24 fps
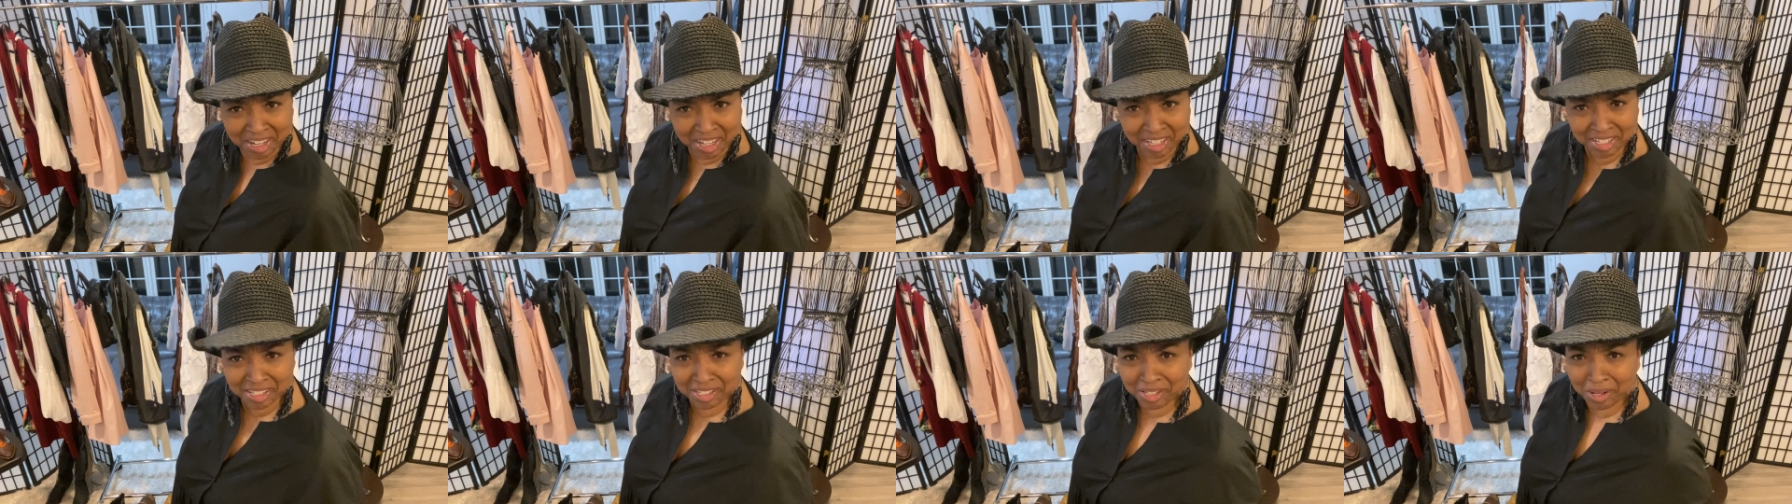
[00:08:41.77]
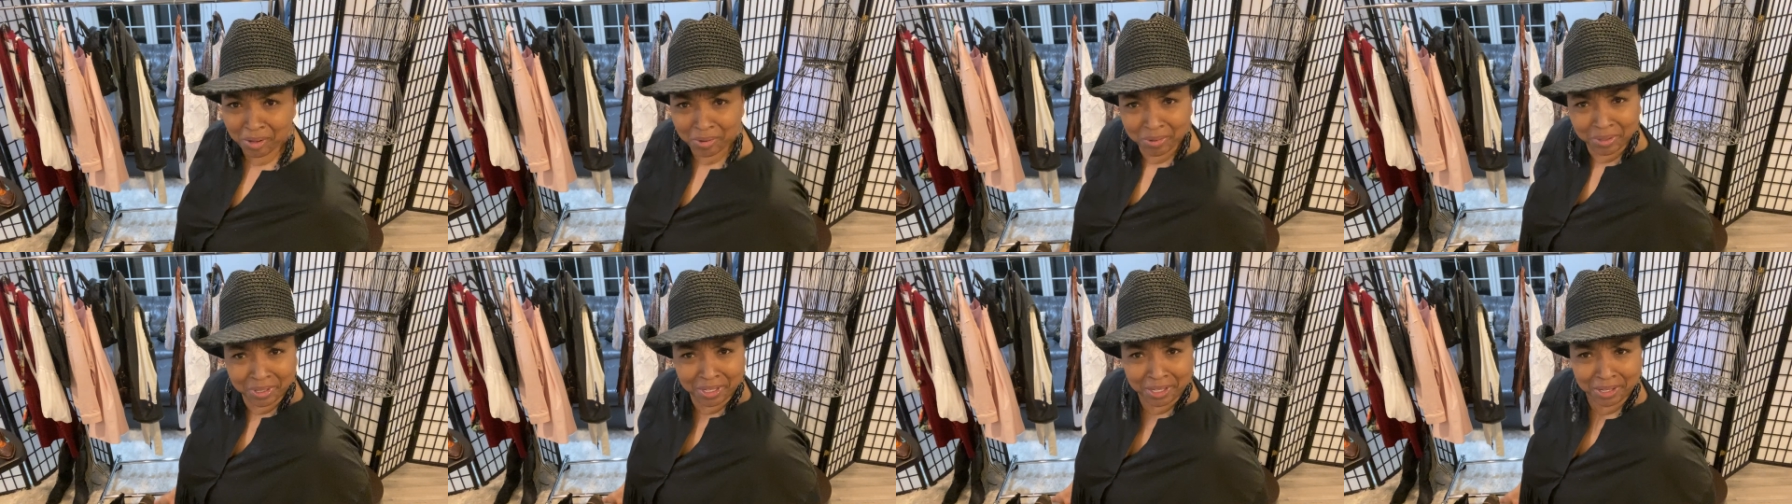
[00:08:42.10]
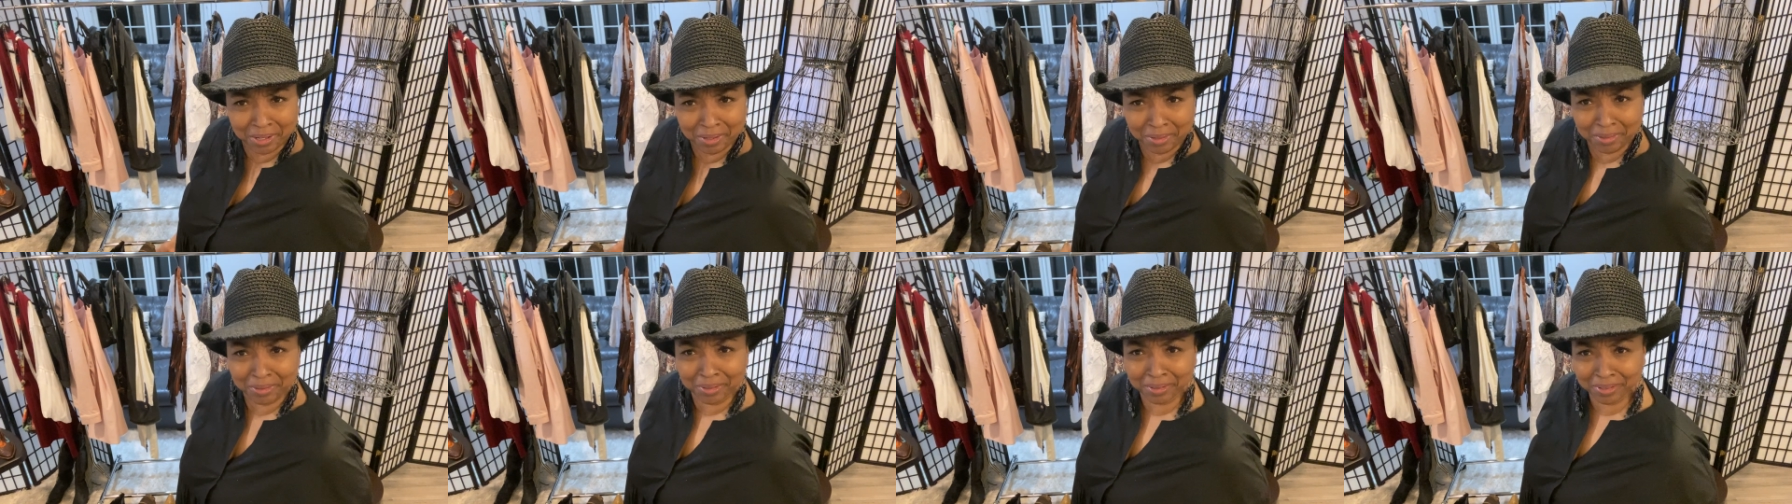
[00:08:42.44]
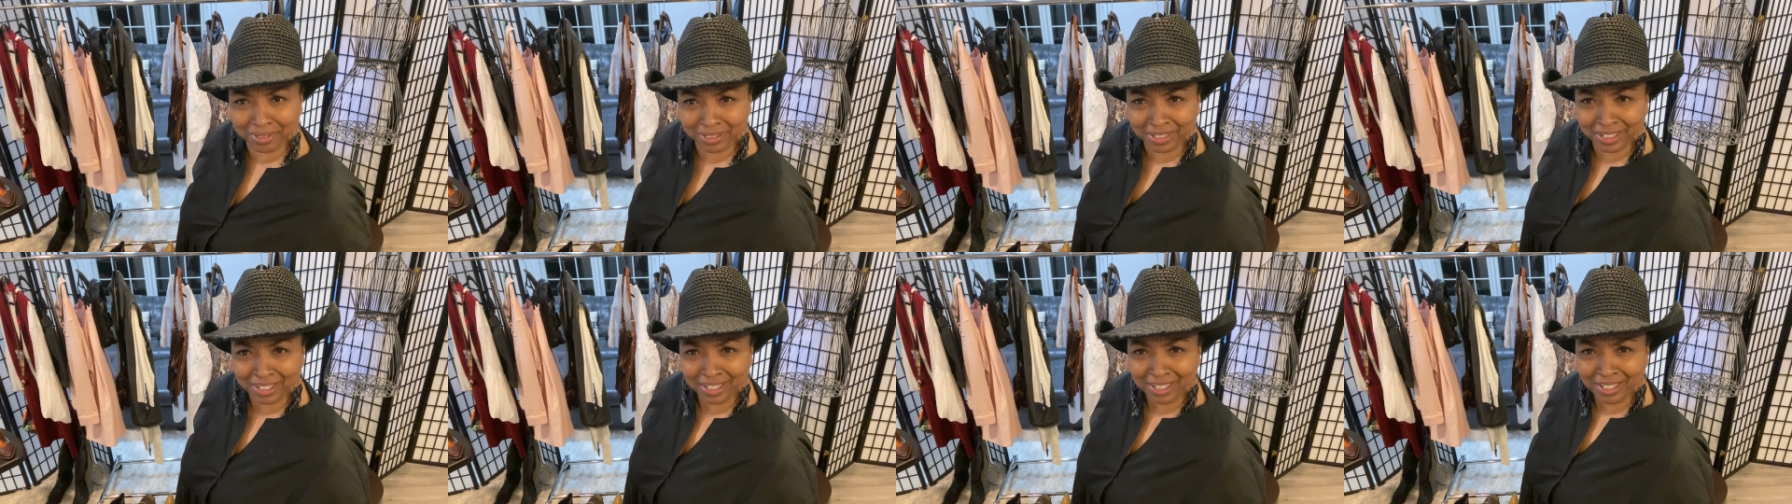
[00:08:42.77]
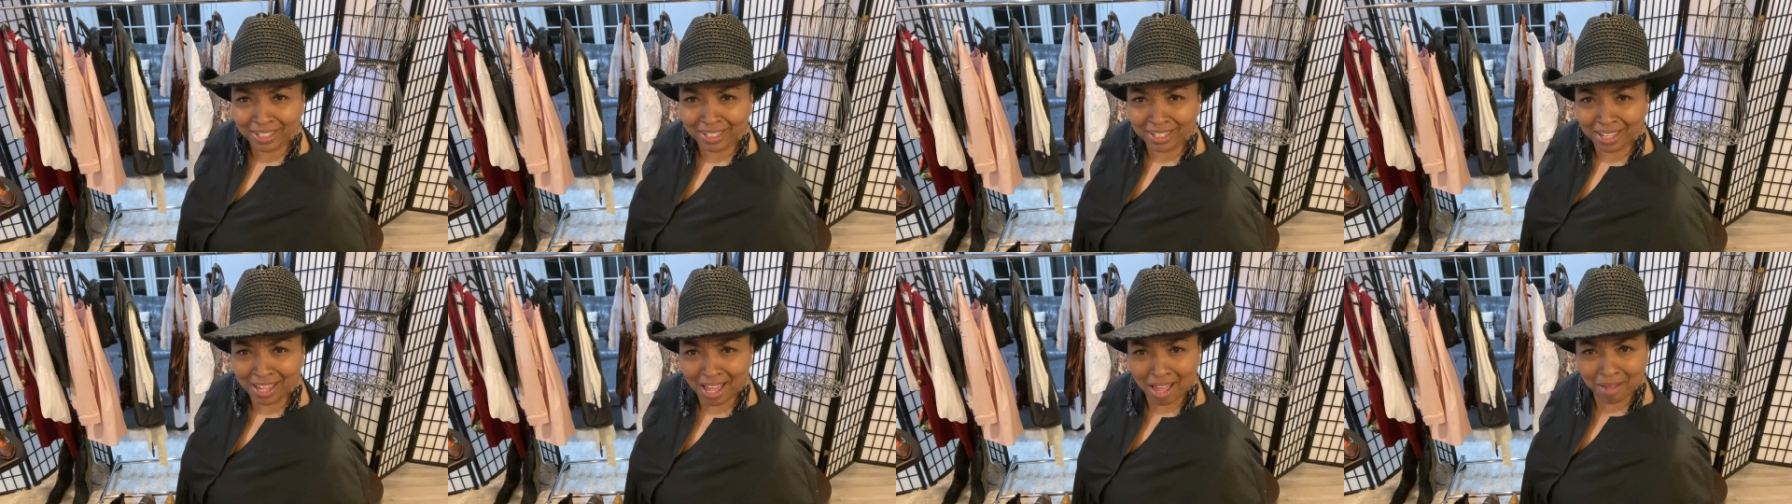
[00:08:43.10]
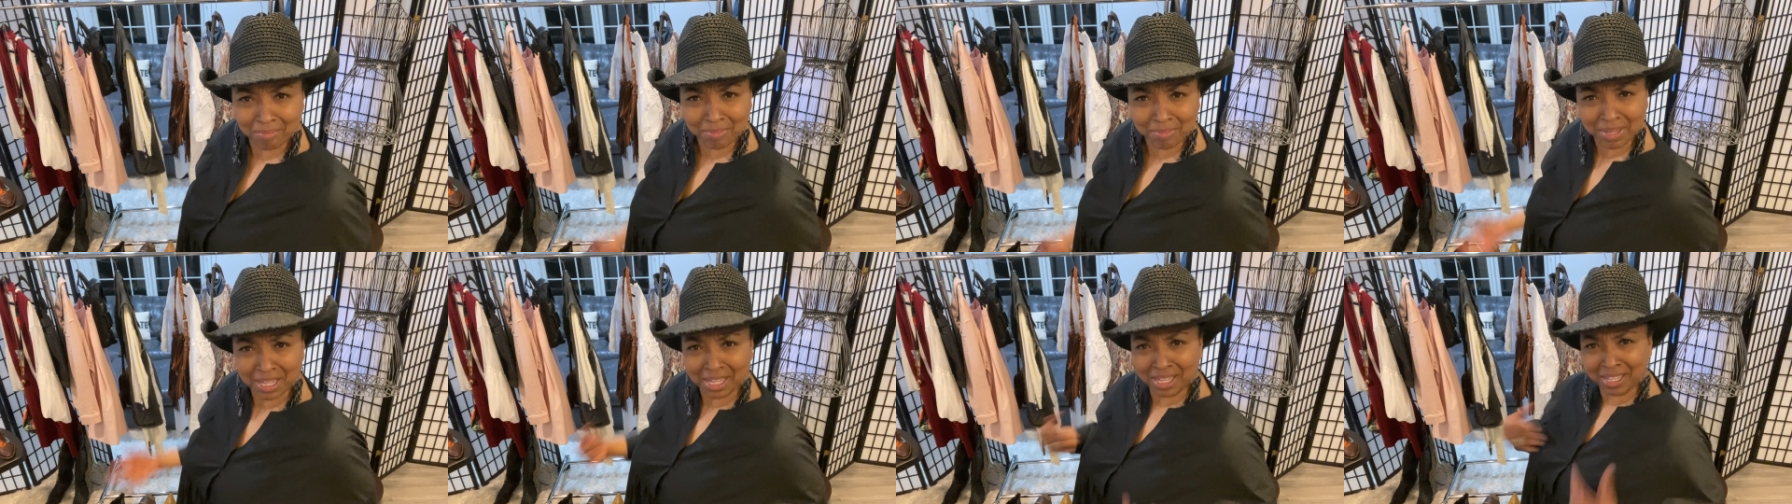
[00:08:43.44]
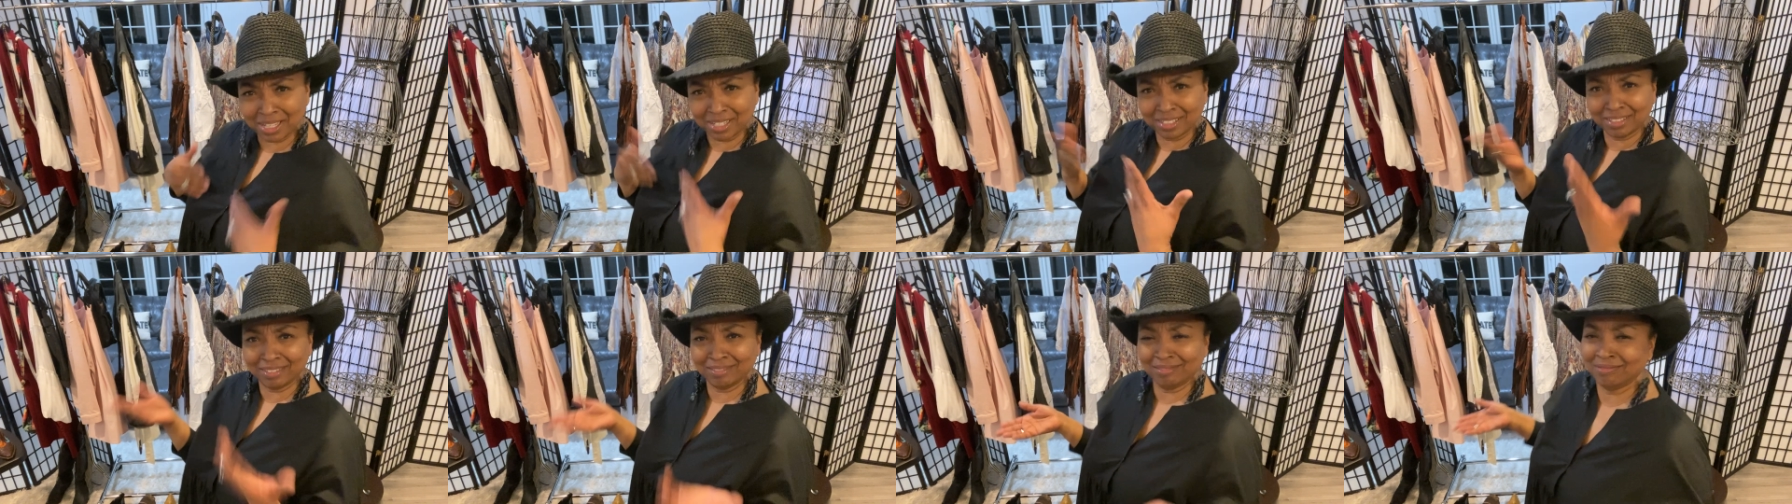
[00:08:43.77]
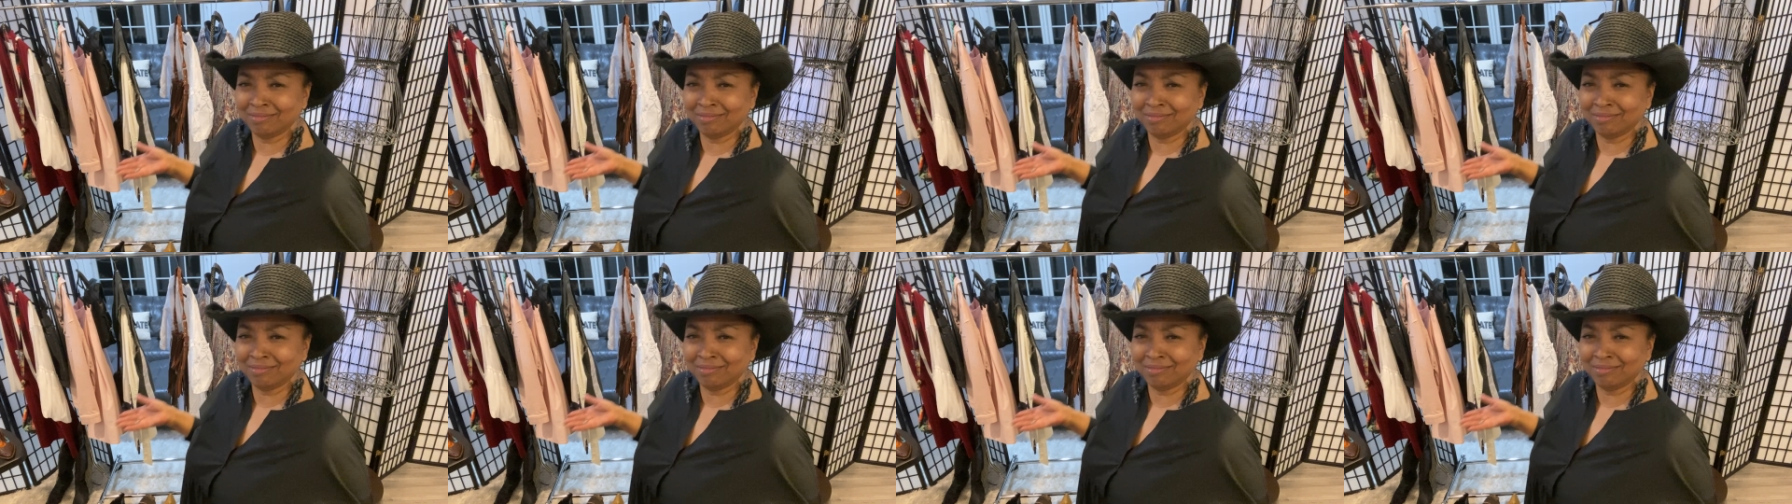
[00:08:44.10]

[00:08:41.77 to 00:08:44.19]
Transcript: It's so cute. I mean,